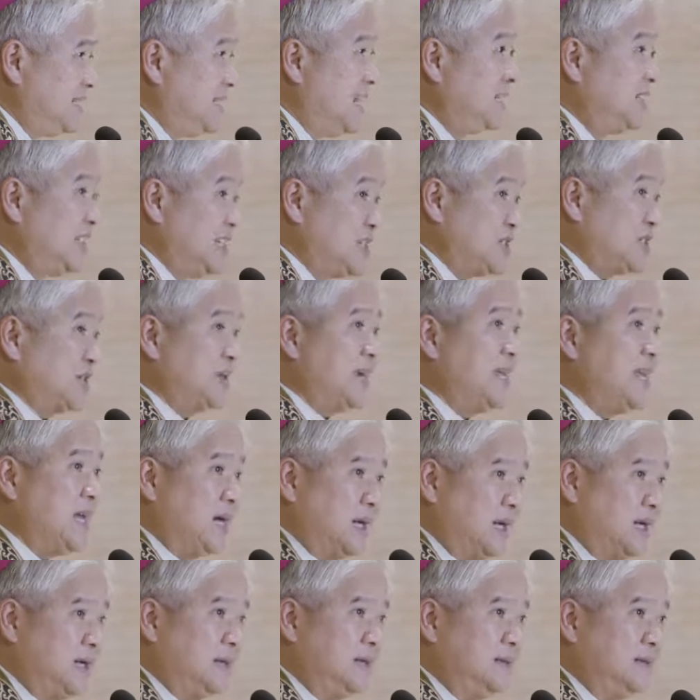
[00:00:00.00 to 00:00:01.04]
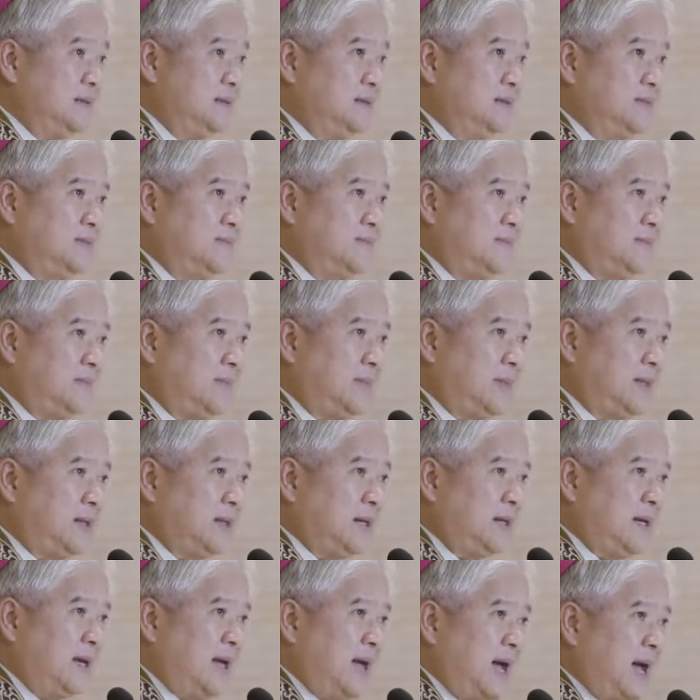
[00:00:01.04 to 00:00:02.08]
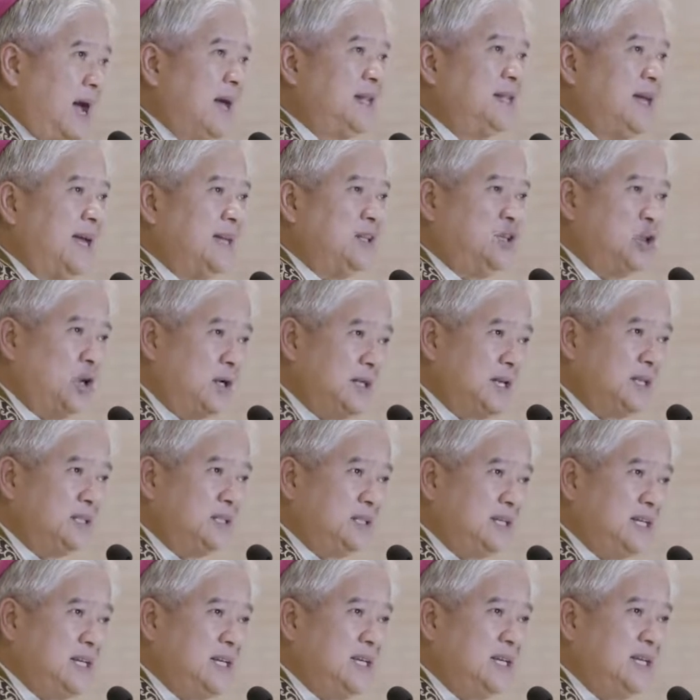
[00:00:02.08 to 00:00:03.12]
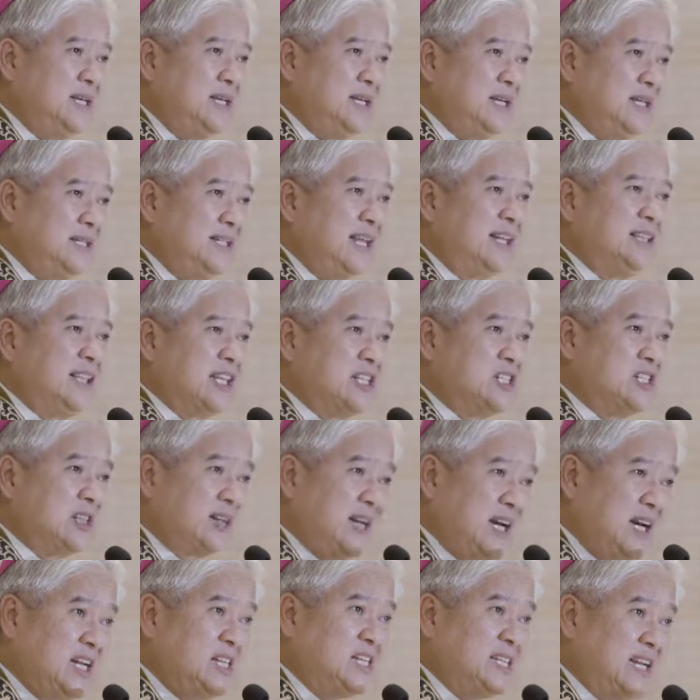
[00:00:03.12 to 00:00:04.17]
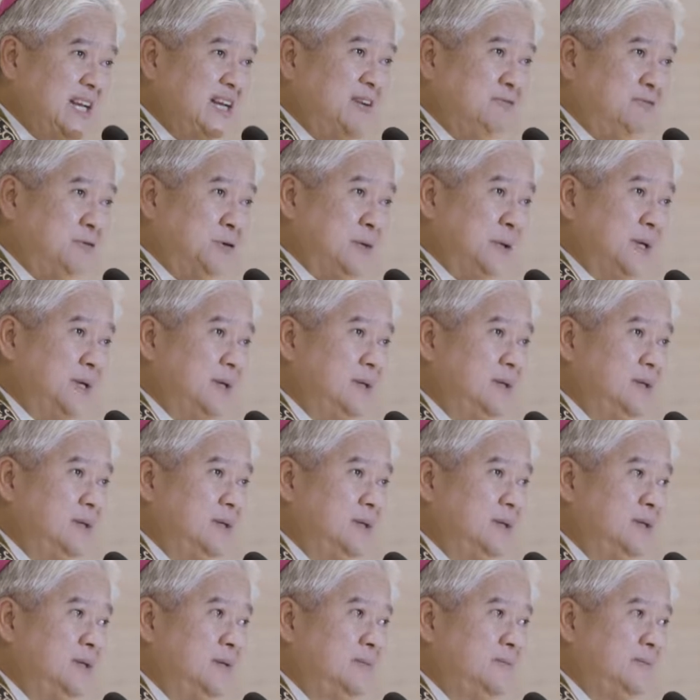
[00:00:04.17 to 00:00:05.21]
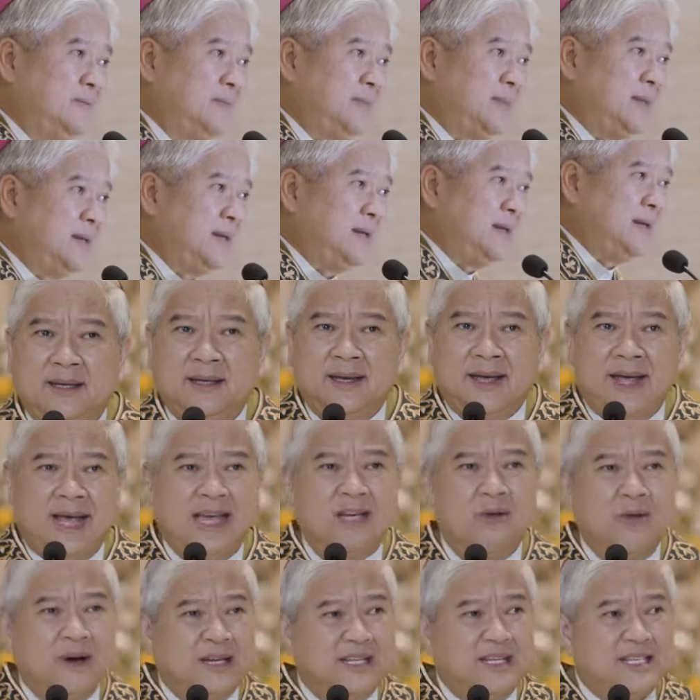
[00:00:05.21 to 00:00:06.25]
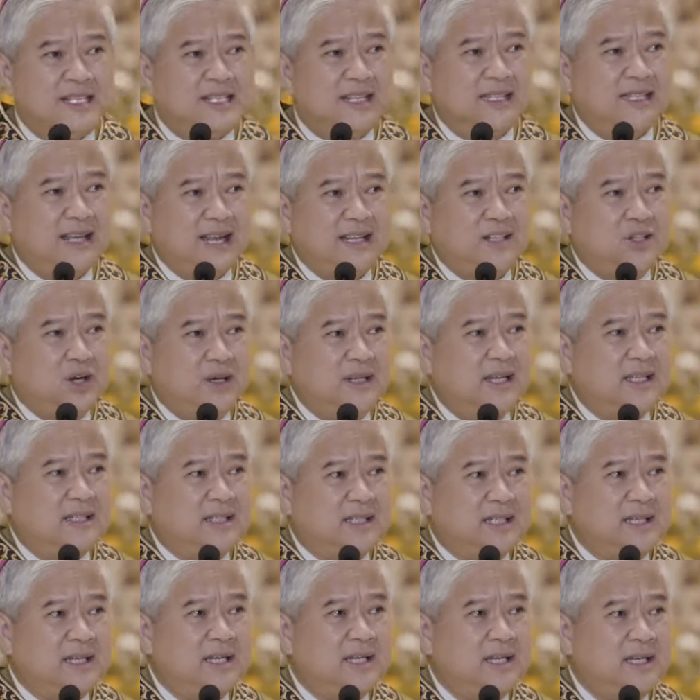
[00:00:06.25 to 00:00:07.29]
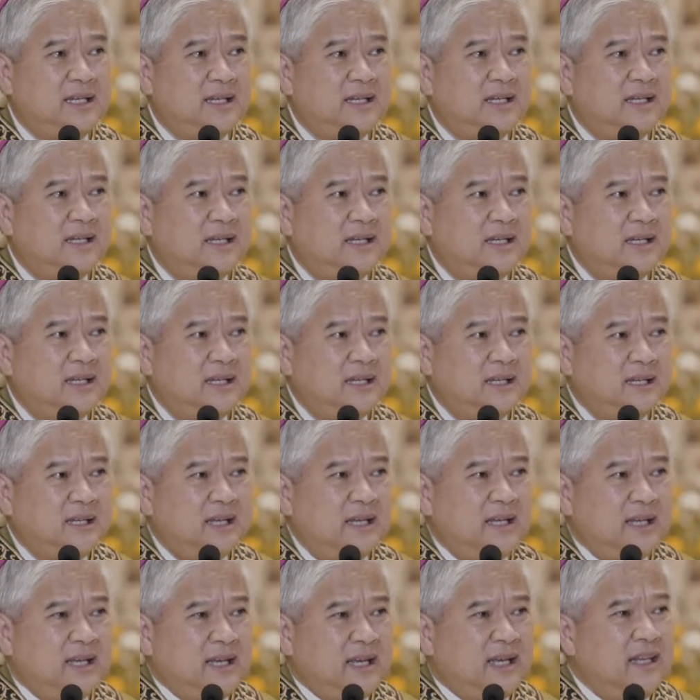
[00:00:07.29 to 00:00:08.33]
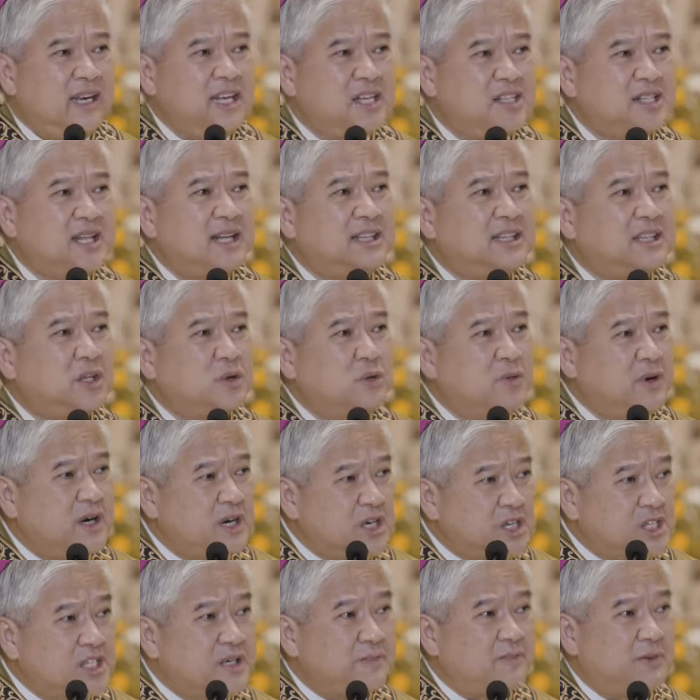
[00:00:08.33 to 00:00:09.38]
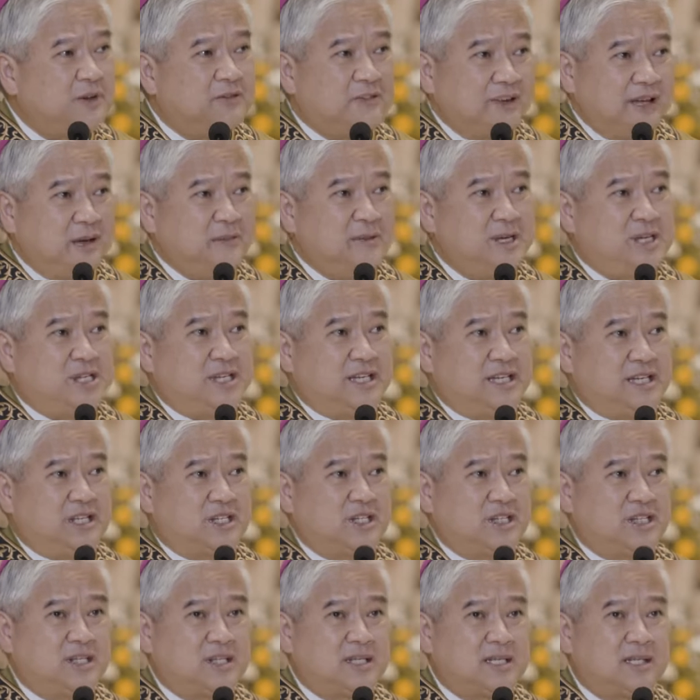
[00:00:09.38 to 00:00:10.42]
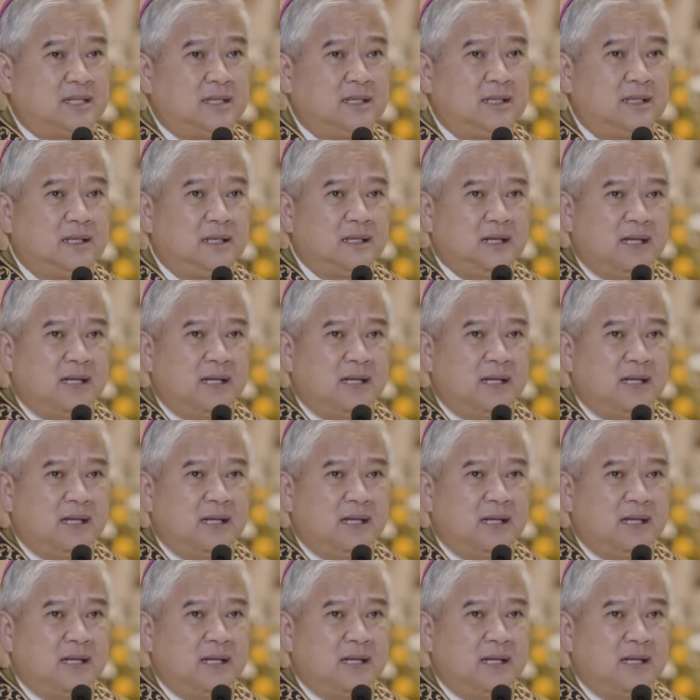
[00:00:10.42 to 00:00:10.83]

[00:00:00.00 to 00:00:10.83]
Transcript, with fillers: that is real, an idolatry that is really sinful and what is that idolatry? It is not the worship of images.